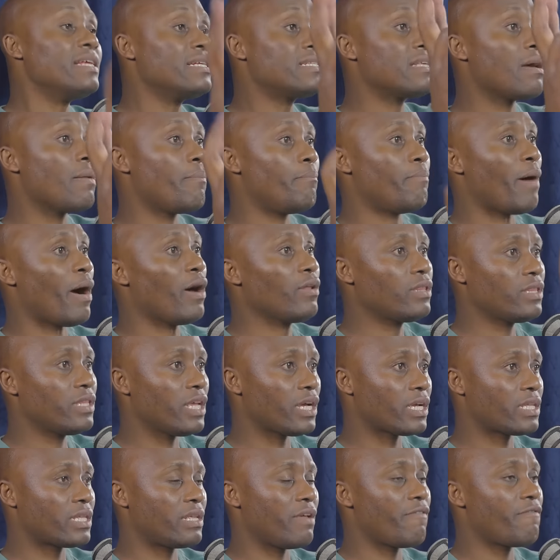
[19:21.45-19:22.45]
about the
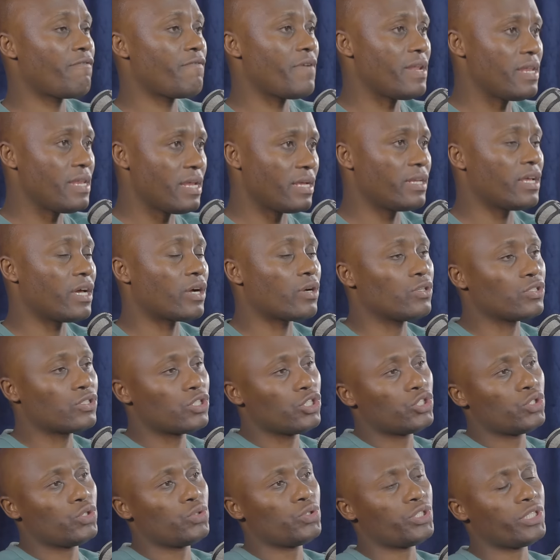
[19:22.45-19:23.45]
defending the
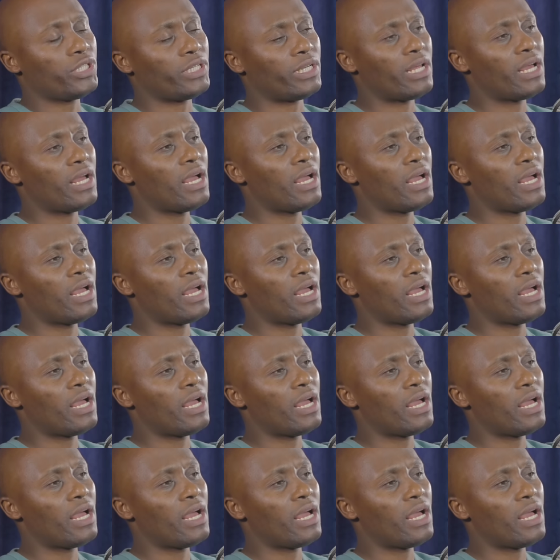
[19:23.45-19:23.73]
constitution.